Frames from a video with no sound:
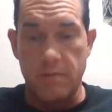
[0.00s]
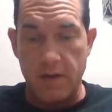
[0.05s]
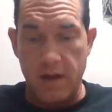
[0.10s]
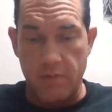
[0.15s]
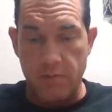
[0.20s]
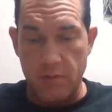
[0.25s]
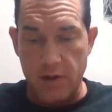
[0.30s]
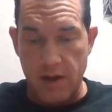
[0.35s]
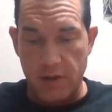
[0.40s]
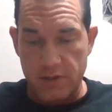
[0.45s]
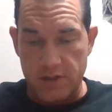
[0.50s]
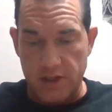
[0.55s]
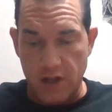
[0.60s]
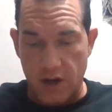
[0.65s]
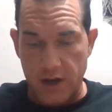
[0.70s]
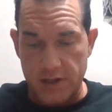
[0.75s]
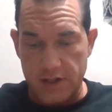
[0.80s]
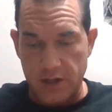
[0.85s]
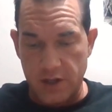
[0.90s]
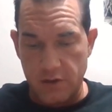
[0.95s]
Everyone else
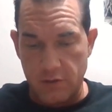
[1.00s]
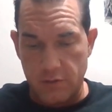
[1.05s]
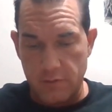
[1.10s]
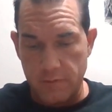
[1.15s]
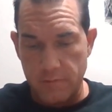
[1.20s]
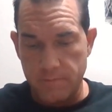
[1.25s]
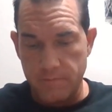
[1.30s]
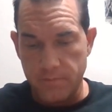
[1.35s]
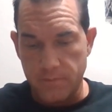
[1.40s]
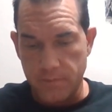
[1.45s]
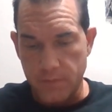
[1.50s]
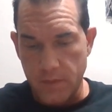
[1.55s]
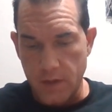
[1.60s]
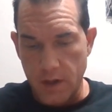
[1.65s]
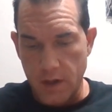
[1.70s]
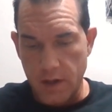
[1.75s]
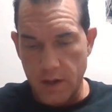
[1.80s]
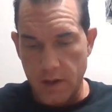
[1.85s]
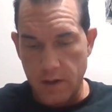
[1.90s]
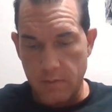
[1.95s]
thought it too.
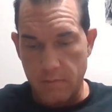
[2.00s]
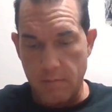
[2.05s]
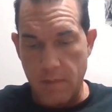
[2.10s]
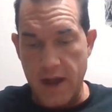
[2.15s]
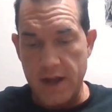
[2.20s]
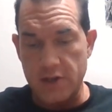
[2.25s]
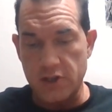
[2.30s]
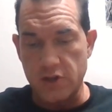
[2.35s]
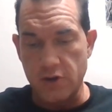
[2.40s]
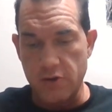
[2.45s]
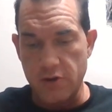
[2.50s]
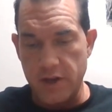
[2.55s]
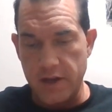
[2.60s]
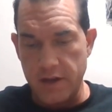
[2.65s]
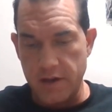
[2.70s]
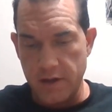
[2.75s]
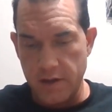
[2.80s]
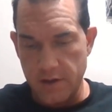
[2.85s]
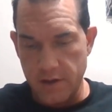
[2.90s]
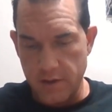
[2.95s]
Matt sure
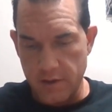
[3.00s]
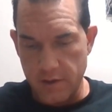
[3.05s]
did.